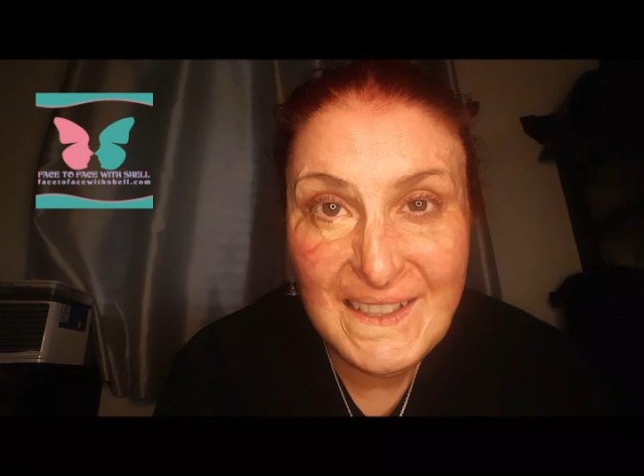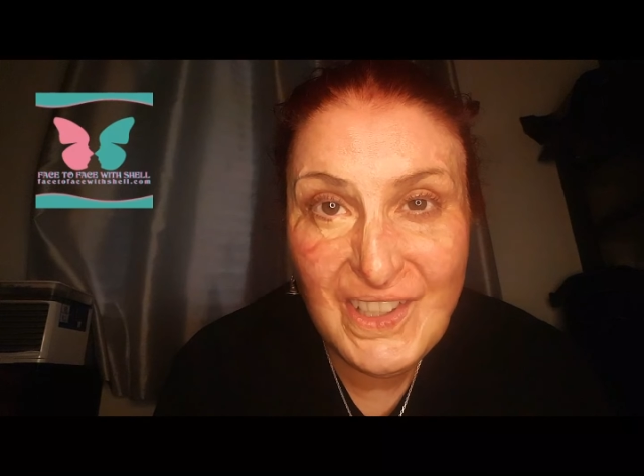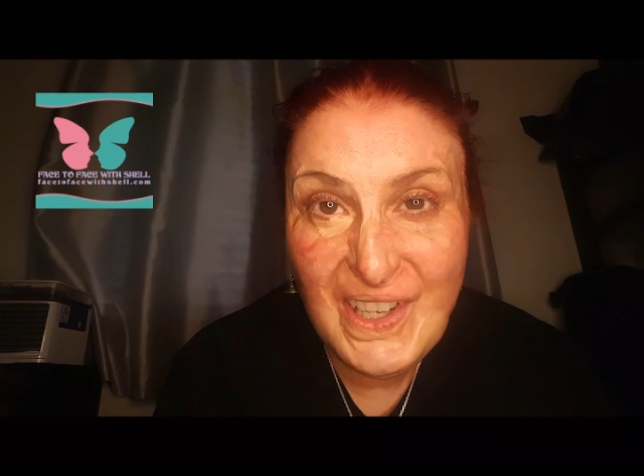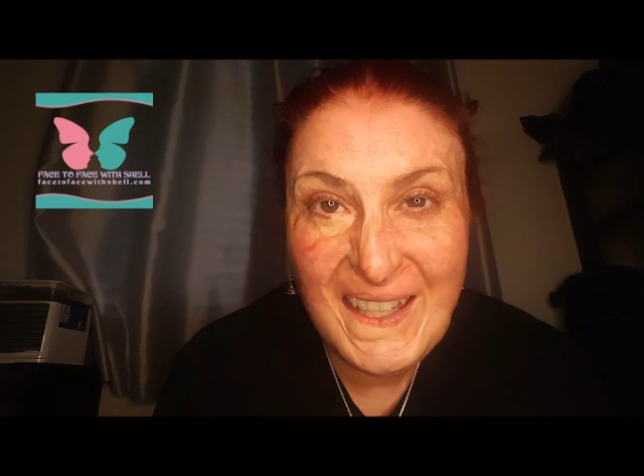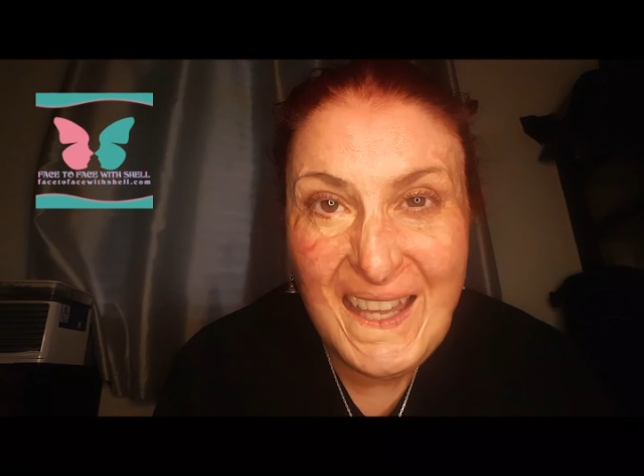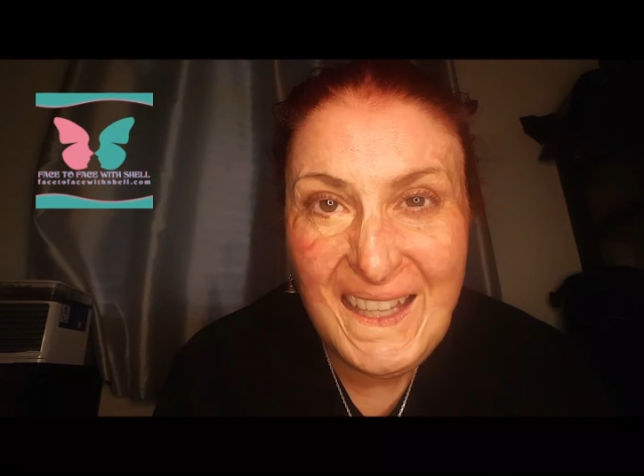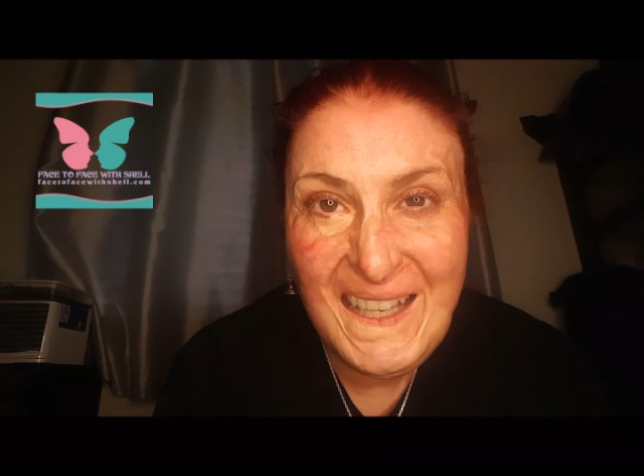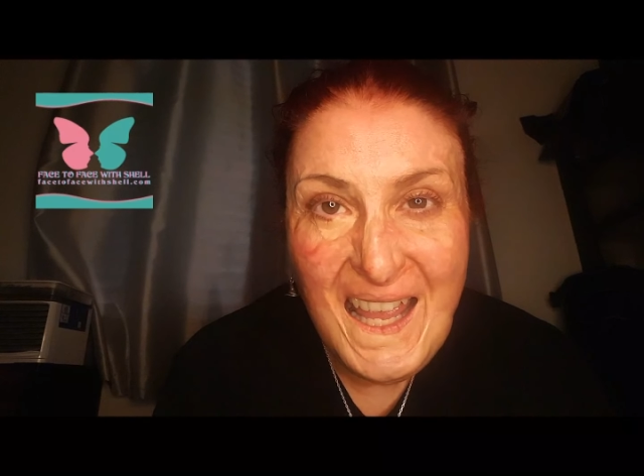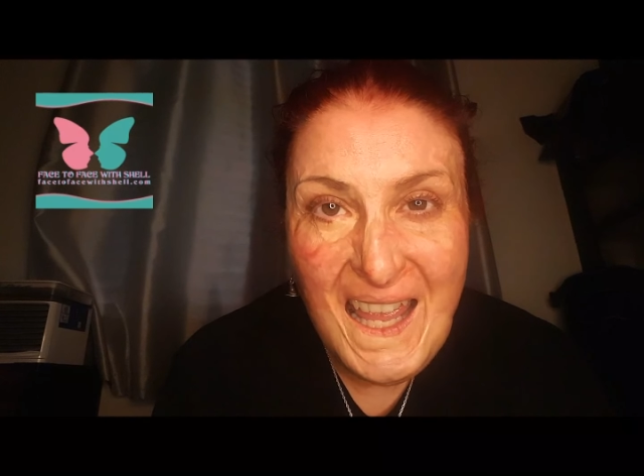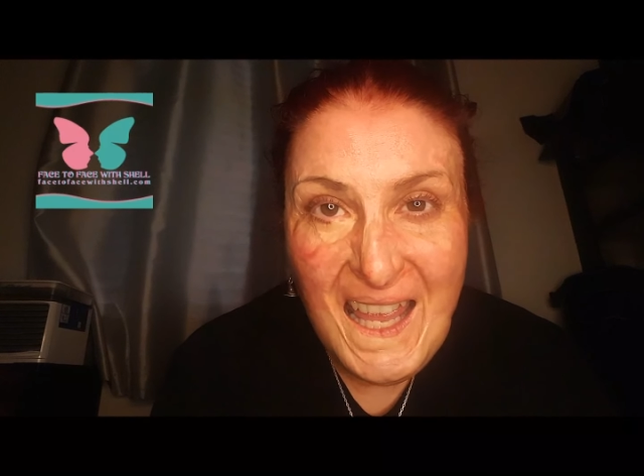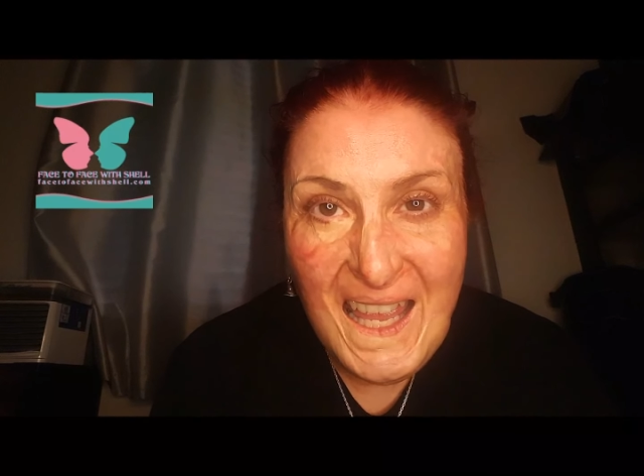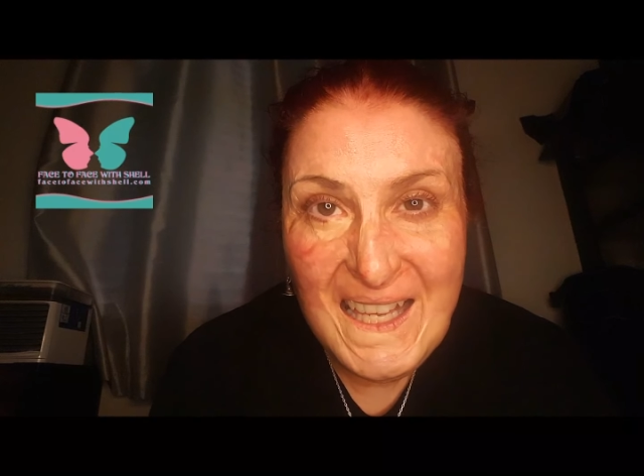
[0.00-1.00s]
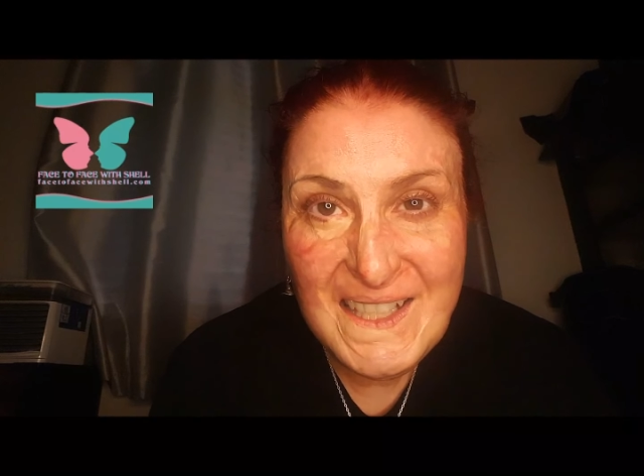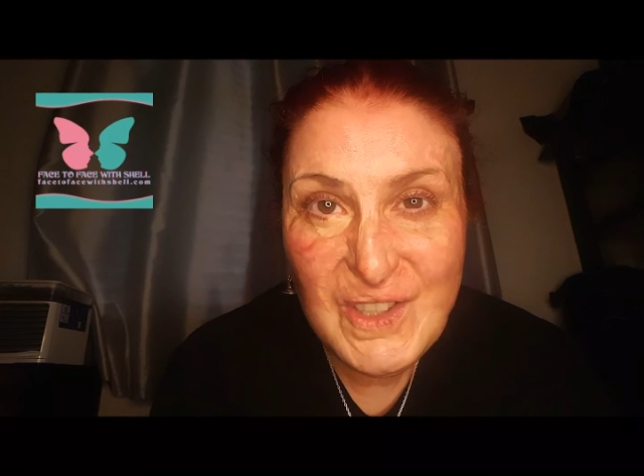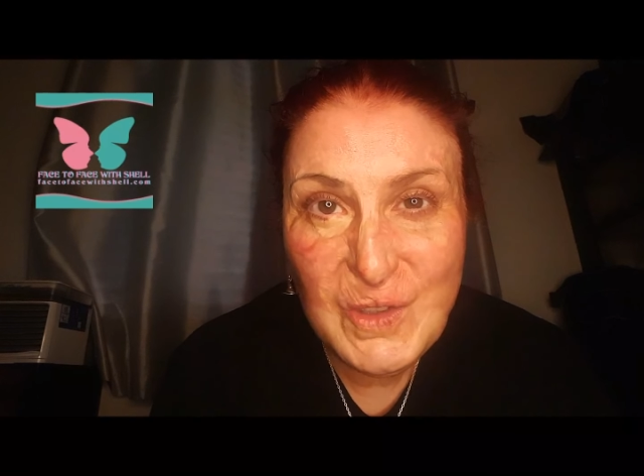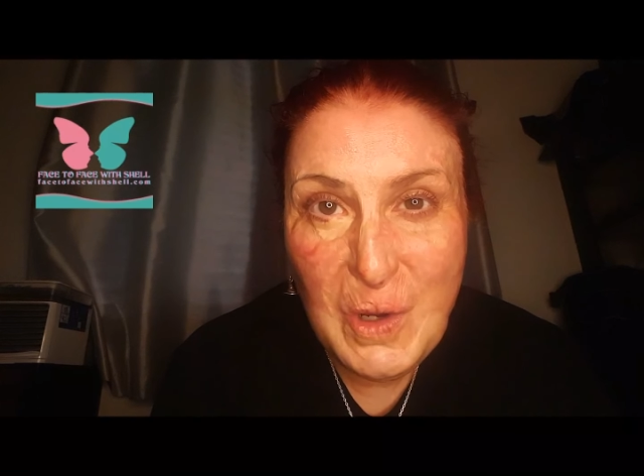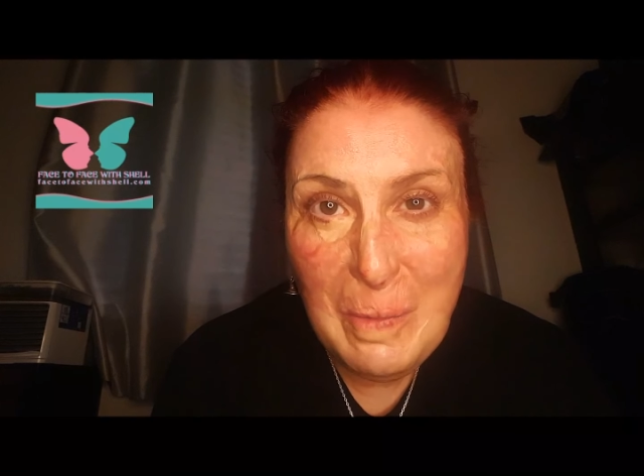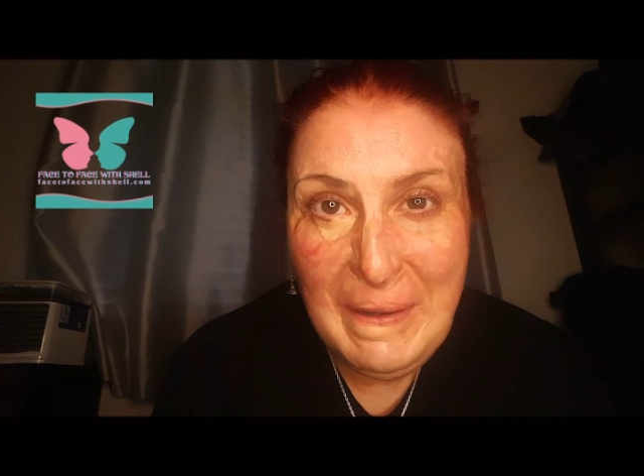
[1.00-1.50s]
Now, again, it's
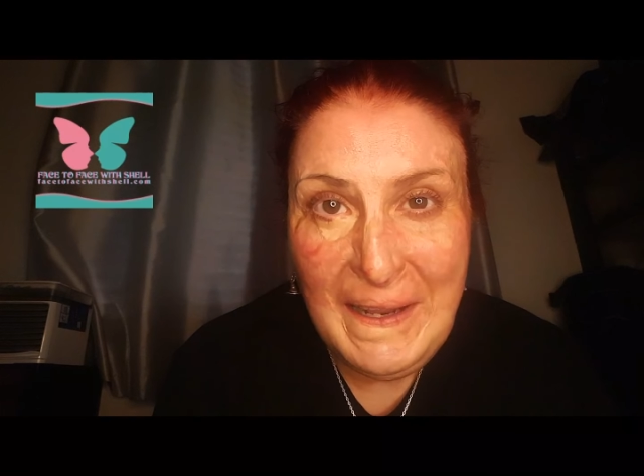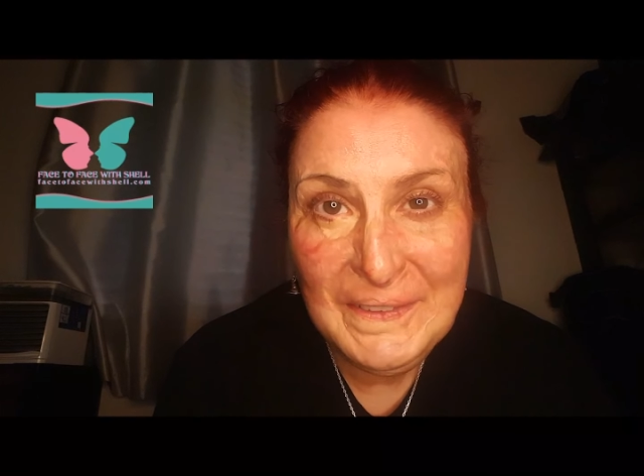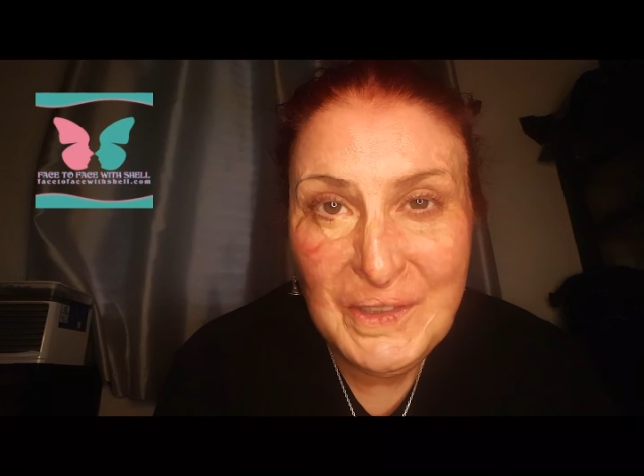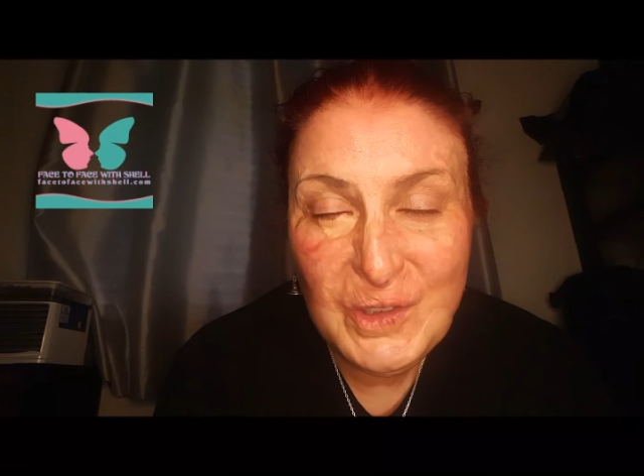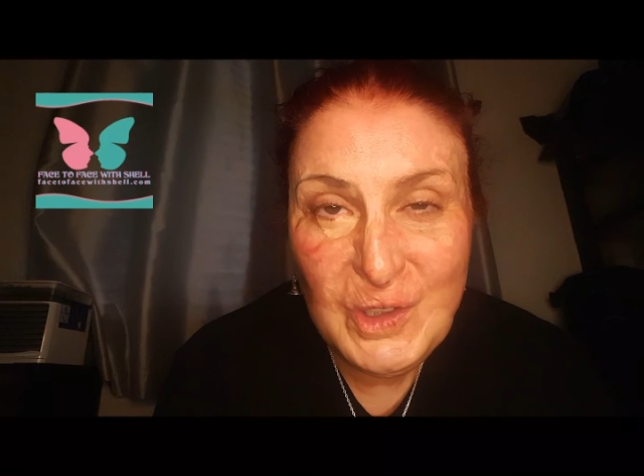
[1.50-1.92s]
not a brand of